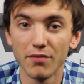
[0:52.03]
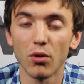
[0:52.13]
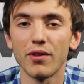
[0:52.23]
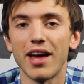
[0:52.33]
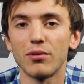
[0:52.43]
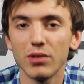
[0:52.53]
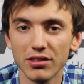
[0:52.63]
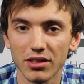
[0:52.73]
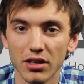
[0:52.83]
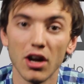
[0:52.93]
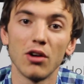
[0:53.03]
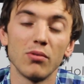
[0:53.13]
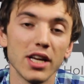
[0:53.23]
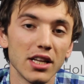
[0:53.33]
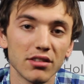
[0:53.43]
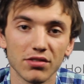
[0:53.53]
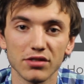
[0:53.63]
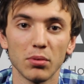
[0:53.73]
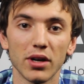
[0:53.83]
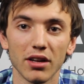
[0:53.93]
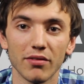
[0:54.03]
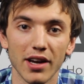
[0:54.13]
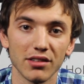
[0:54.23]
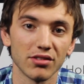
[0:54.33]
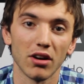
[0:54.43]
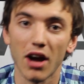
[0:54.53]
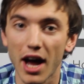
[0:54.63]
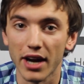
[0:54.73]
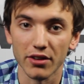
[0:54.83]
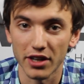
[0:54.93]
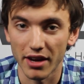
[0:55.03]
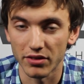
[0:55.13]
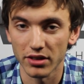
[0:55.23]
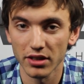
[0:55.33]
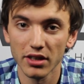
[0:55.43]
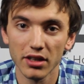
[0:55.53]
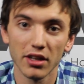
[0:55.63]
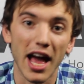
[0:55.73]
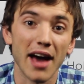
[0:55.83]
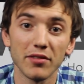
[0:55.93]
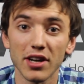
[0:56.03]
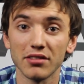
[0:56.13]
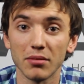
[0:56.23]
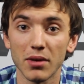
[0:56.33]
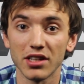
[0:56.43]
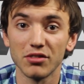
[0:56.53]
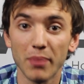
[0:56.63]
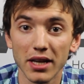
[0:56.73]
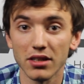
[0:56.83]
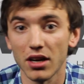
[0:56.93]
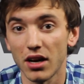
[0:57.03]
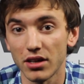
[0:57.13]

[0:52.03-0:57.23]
For that reason, ratings for sporting events are higher than ever. Advertising money spent